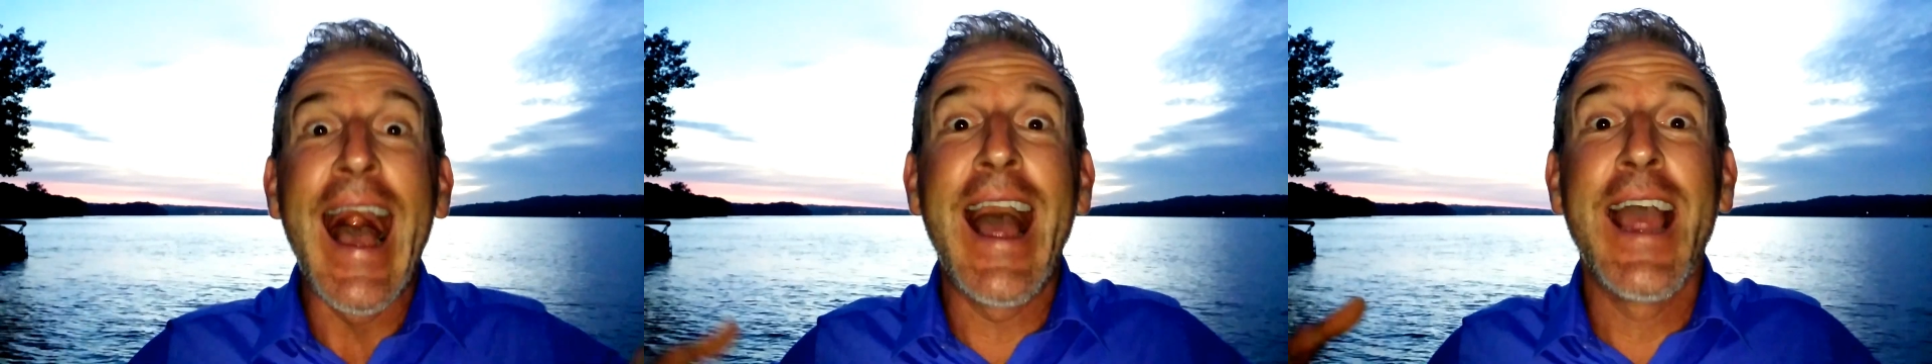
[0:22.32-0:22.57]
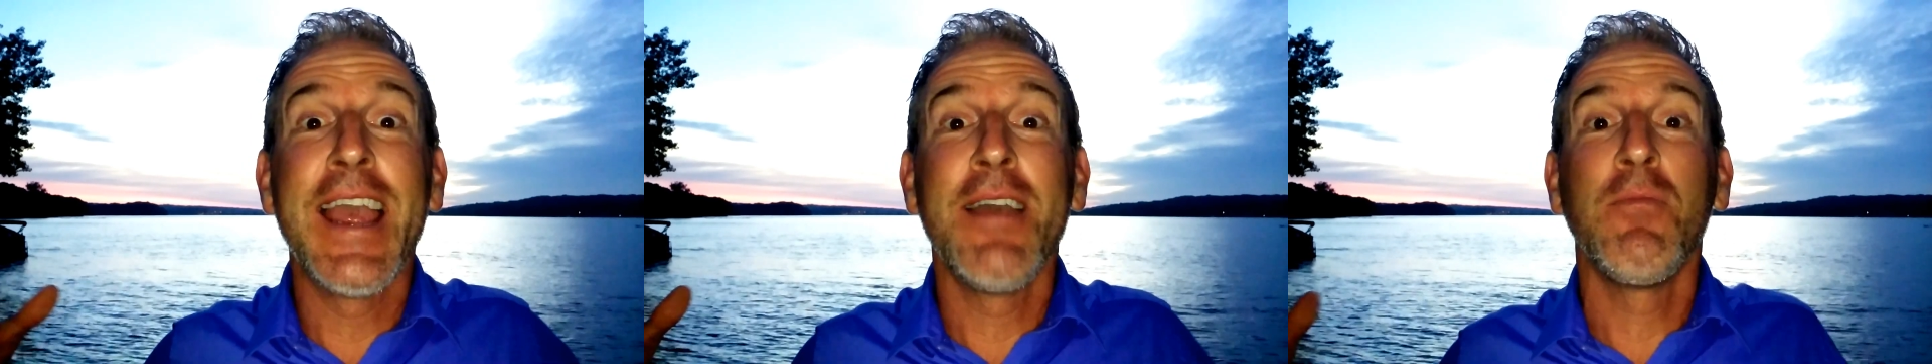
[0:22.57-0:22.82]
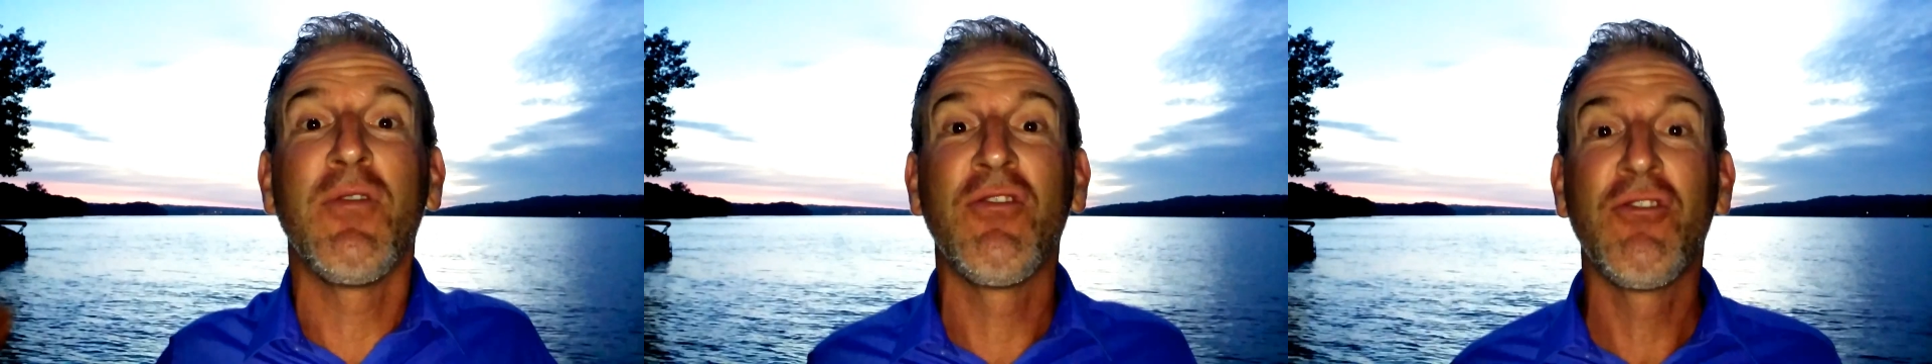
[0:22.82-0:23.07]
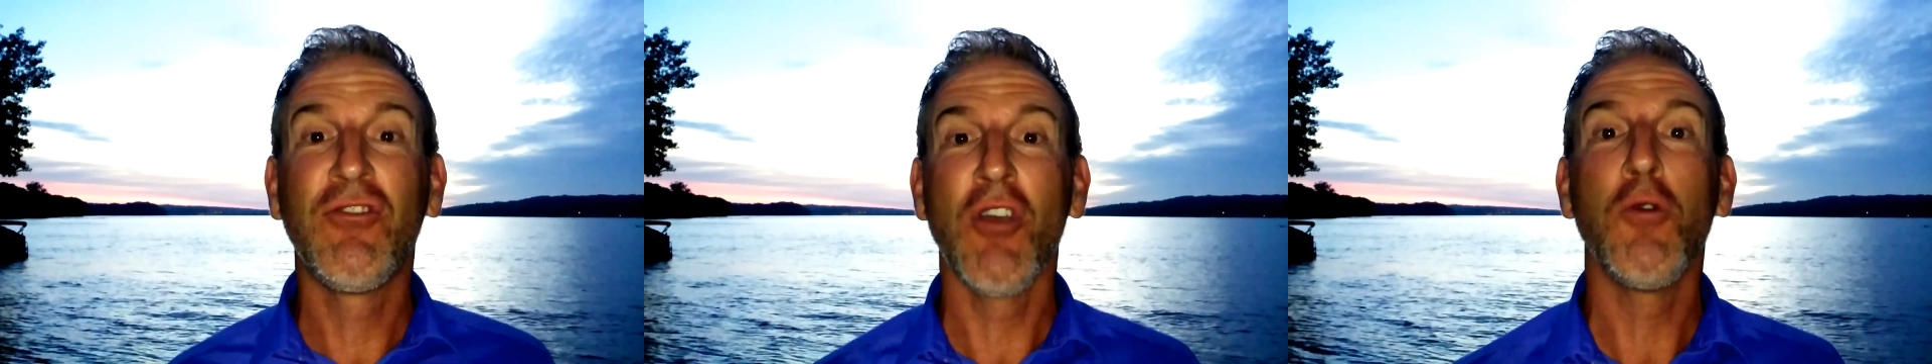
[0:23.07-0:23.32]
I am
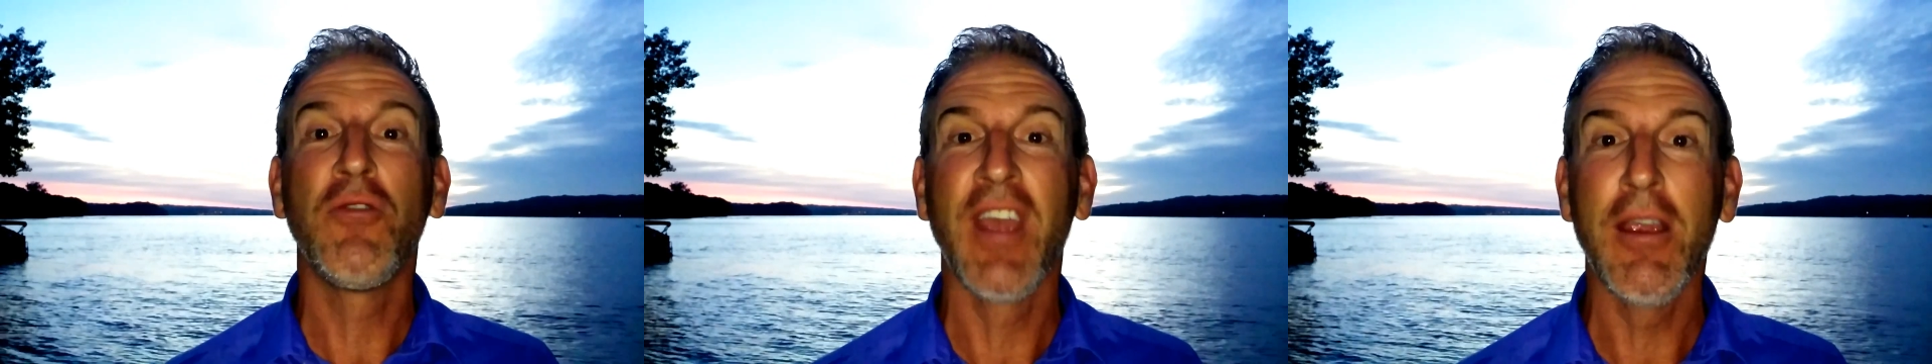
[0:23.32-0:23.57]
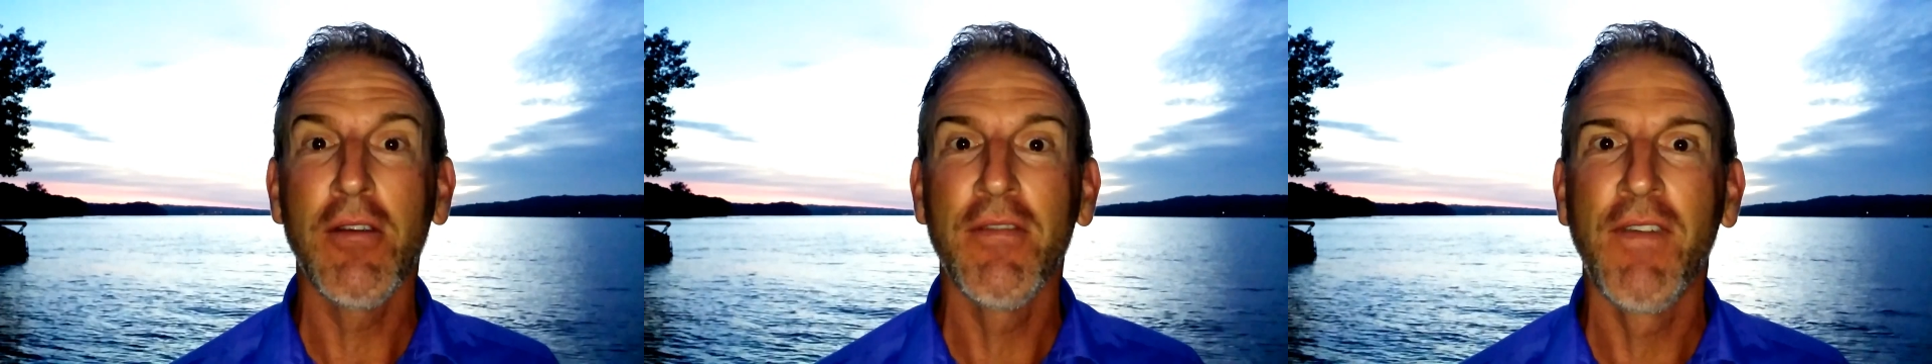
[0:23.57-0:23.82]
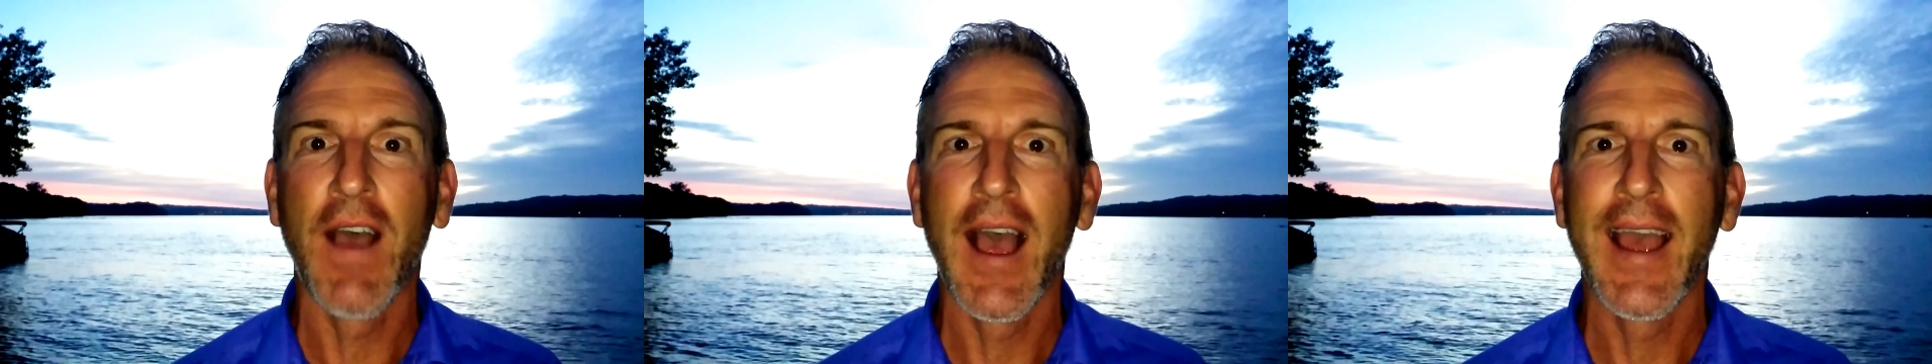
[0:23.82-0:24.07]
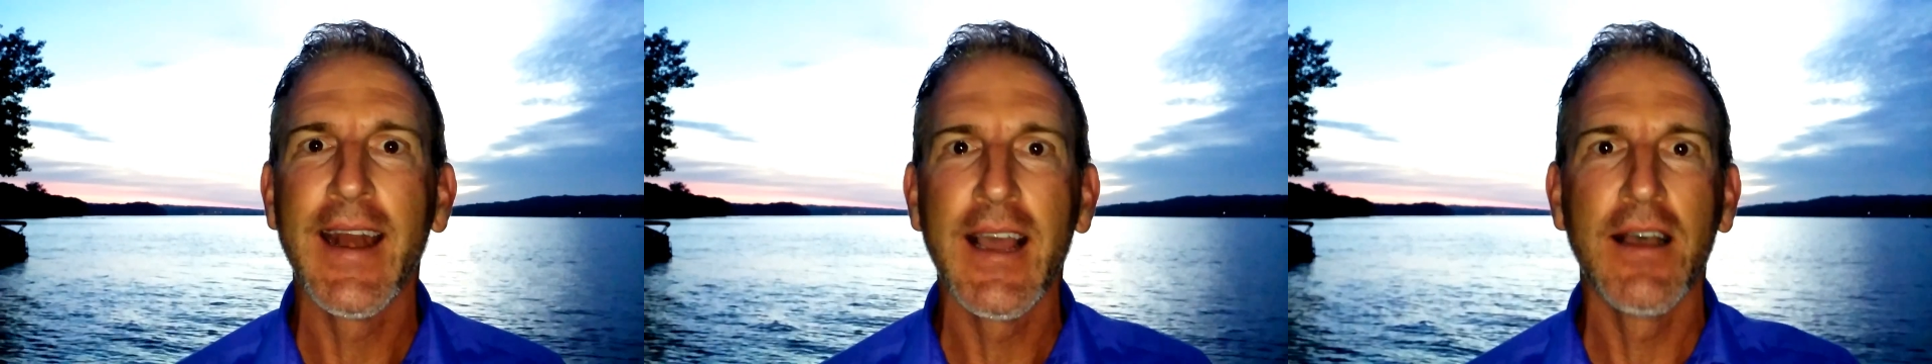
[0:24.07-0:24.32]
so
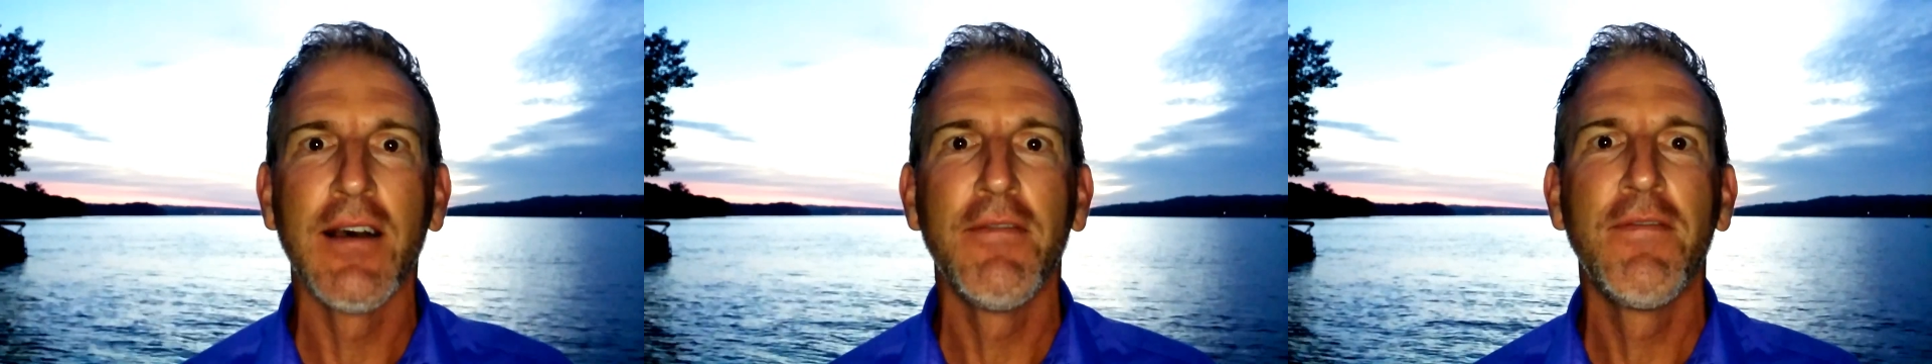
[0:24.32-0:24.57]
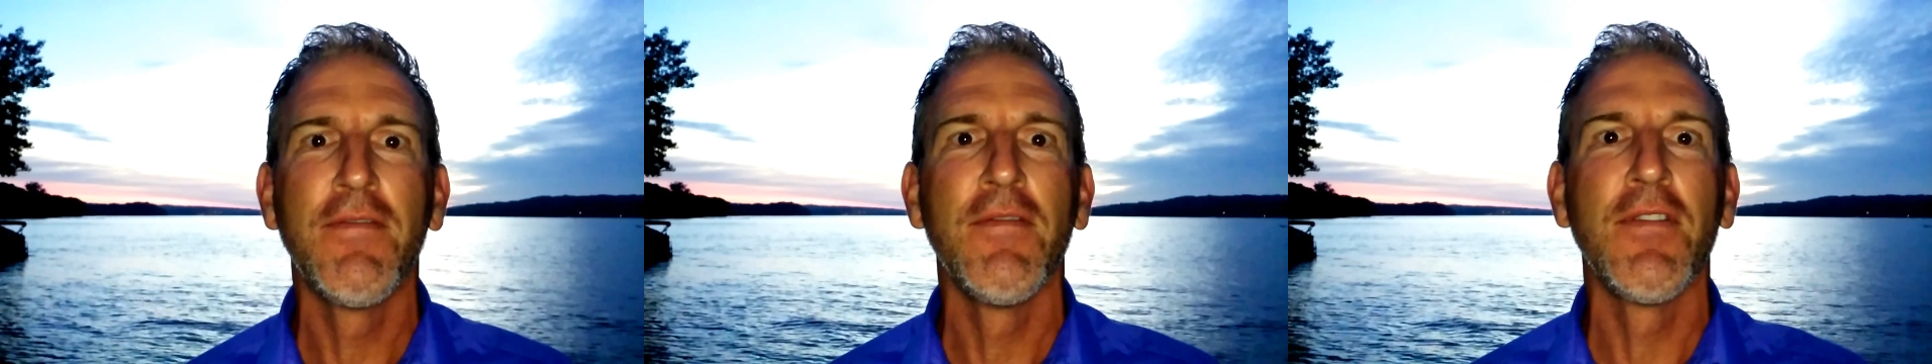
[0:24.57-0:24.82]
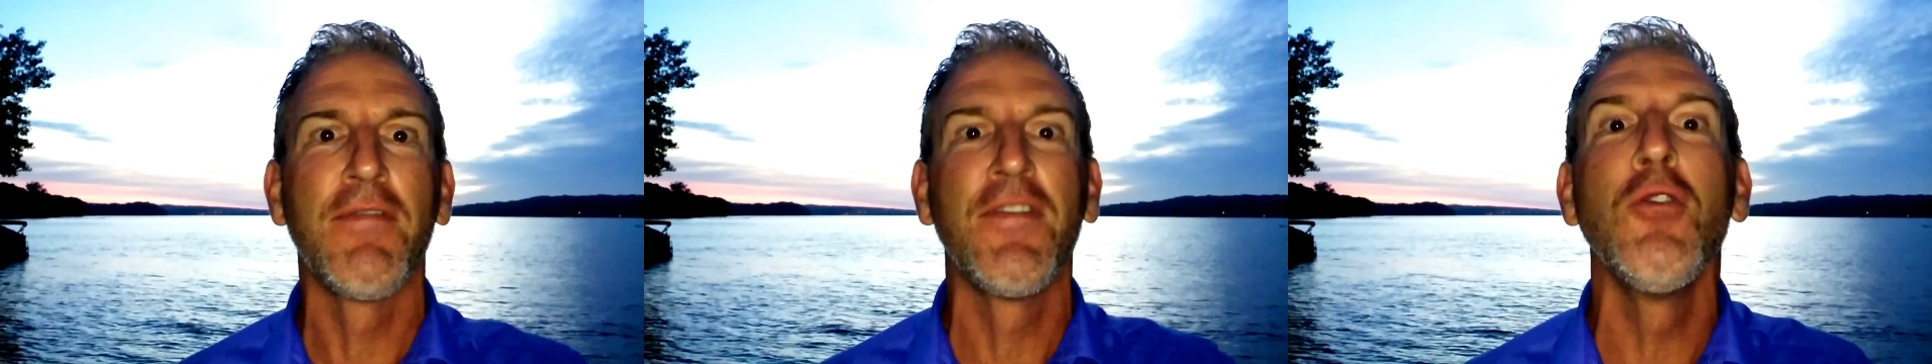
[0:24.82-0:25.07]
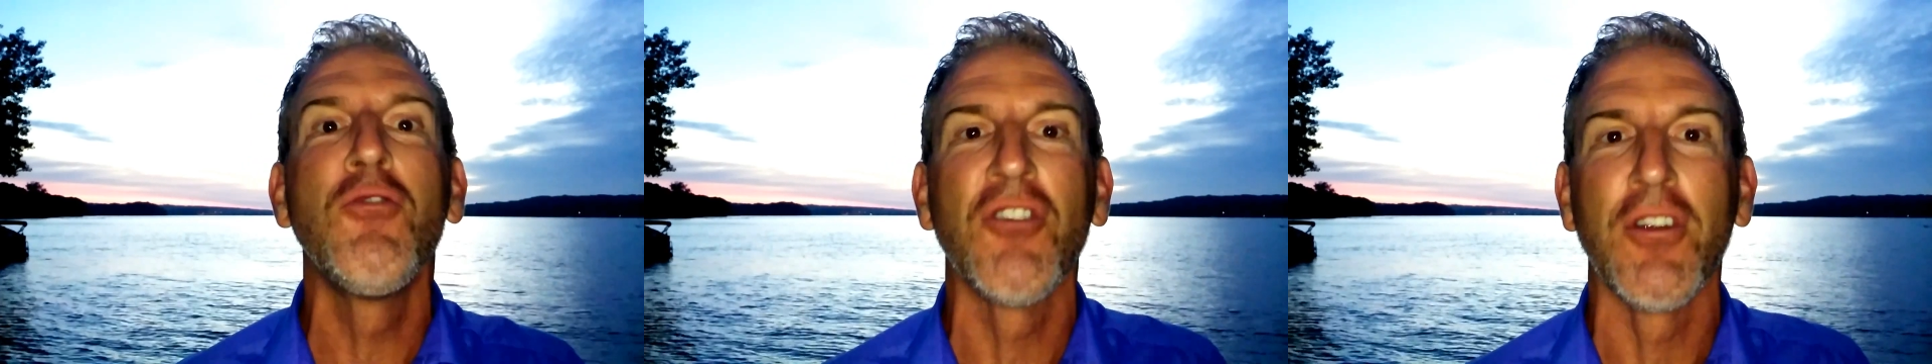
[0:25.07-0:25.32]
terrified of the
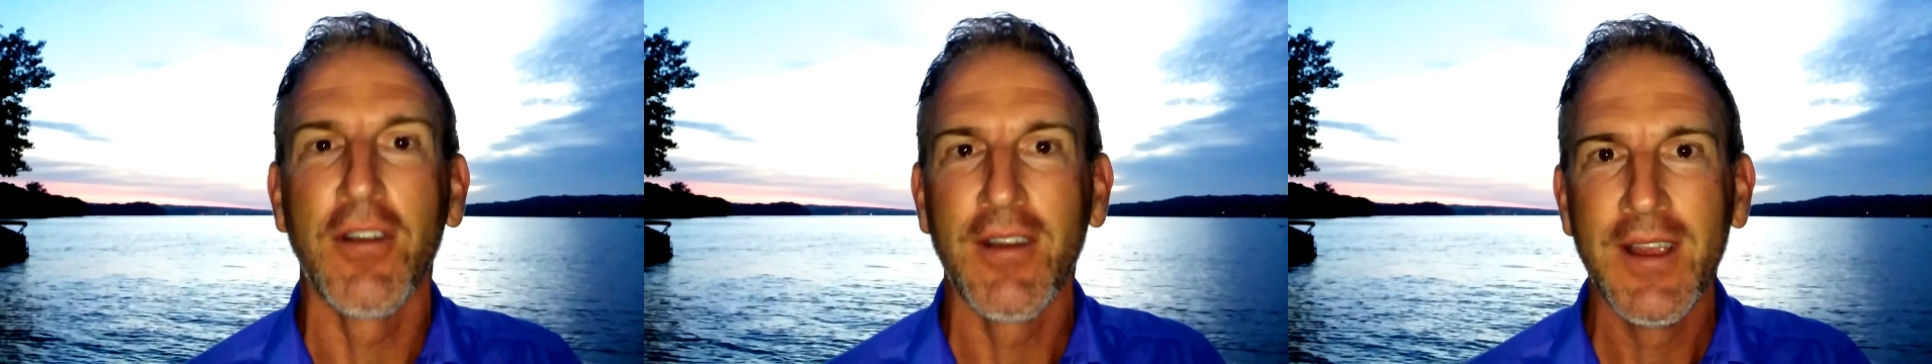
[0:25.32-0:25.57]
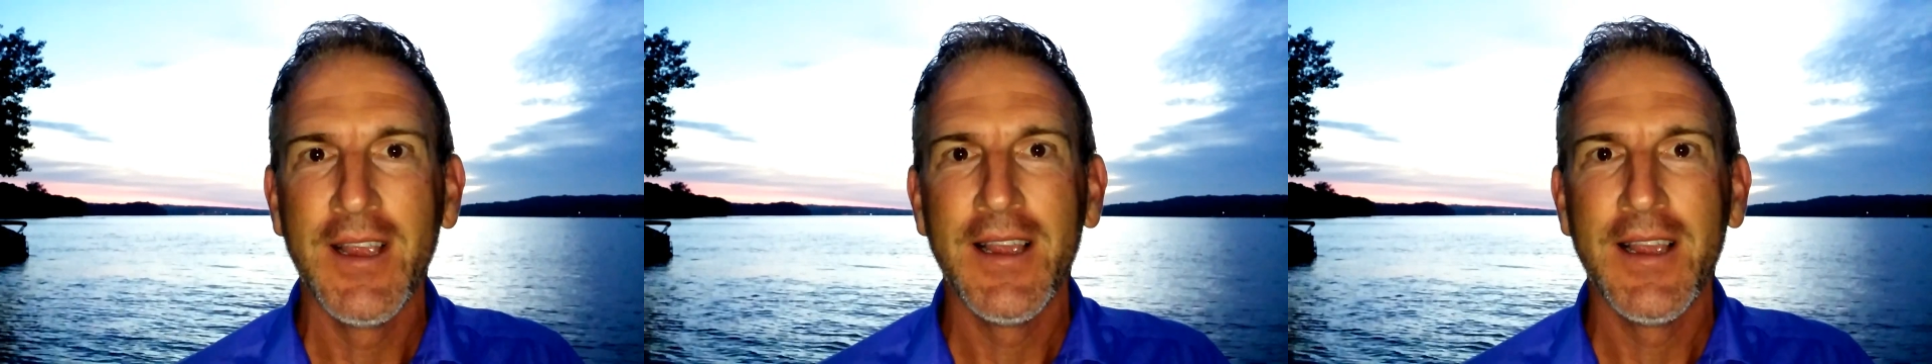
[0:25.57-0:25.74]
future.